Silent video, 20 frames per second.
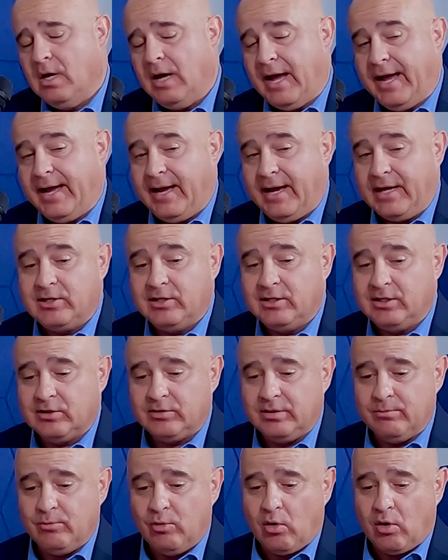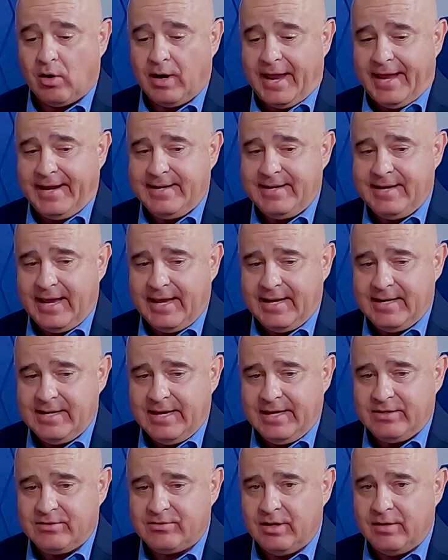I couldn't agree more.
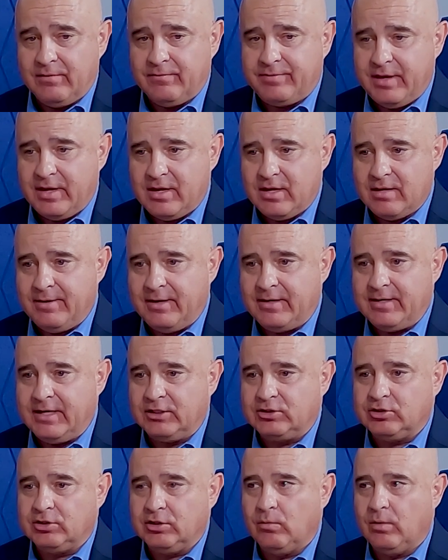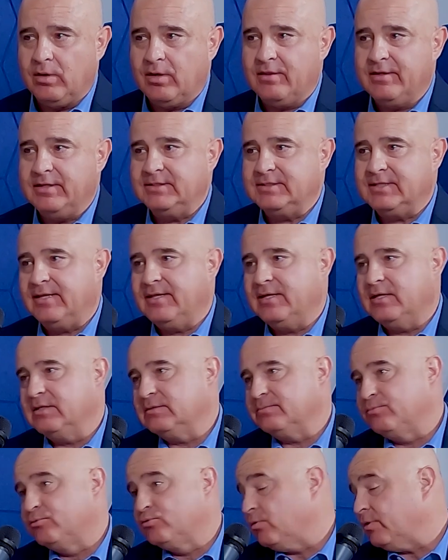And is thinking about next year, one of the things that I think
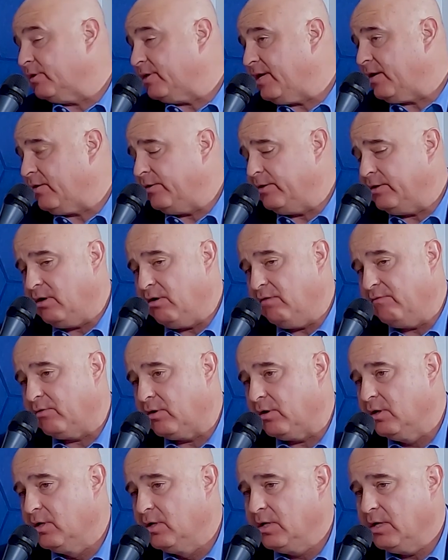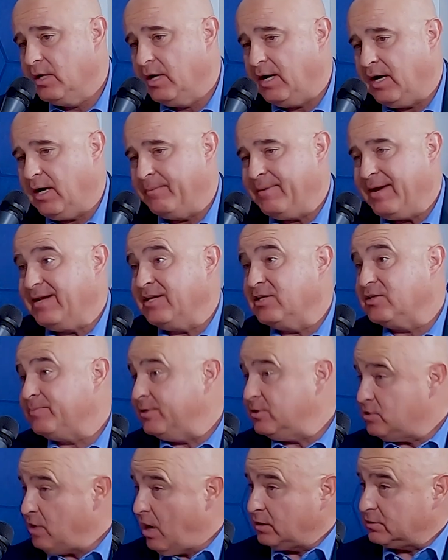is sort of carried over, and it's
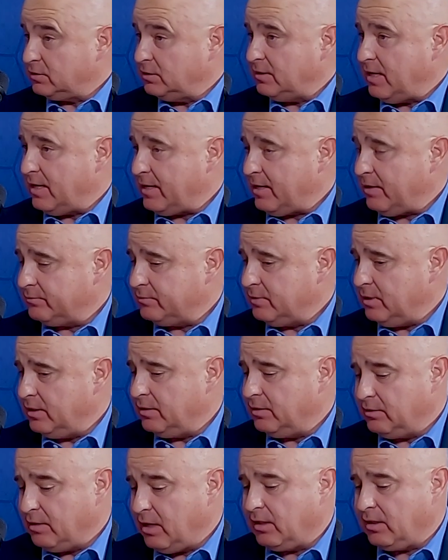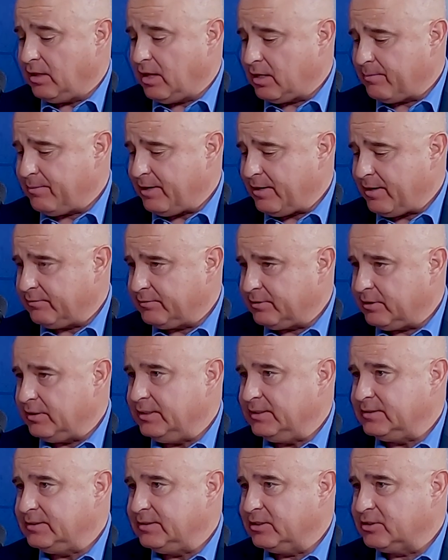been talked a lot about out there,
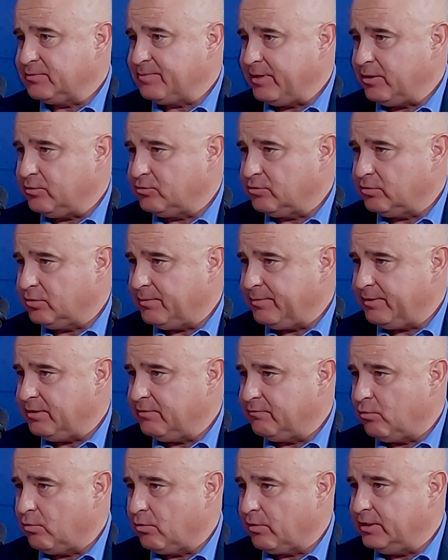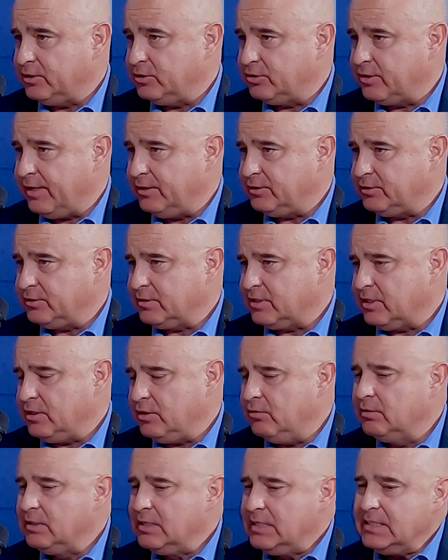is the expenditure limit for education. Can
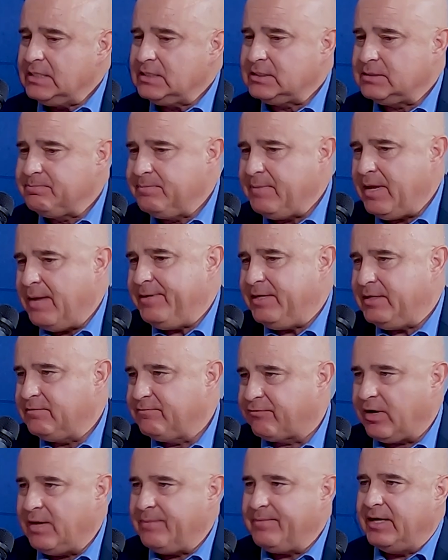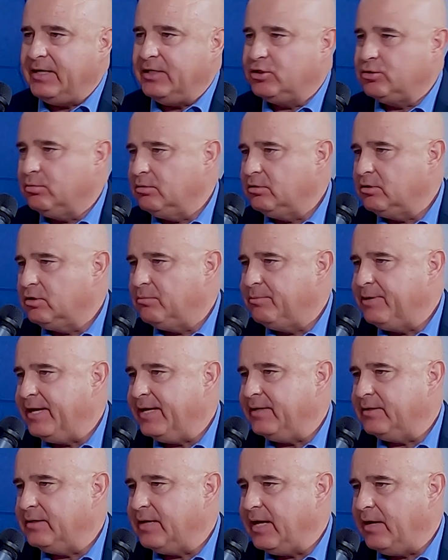you maybe frame that issue a little
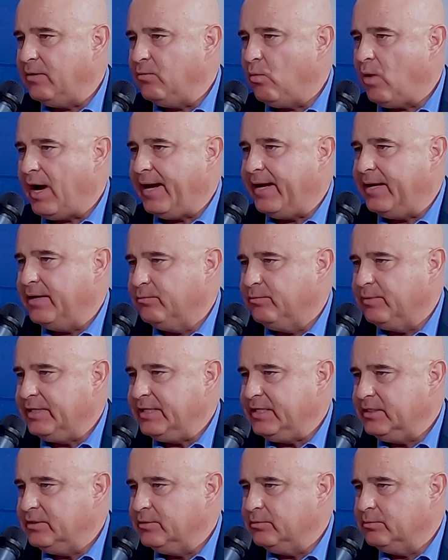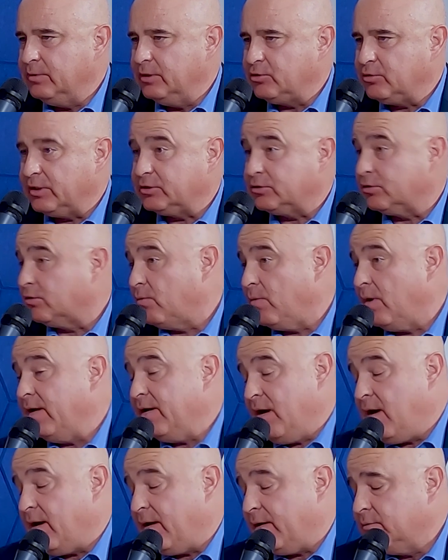bit and why we need to address it or why
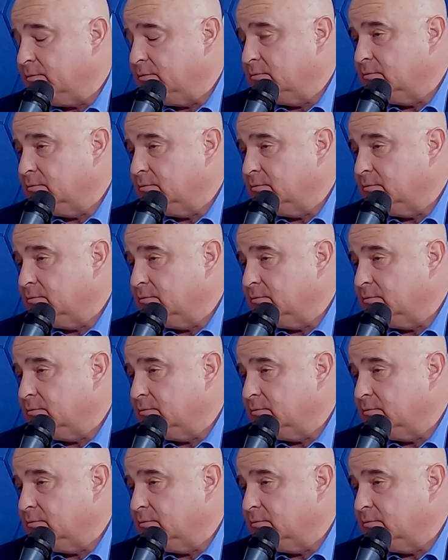not?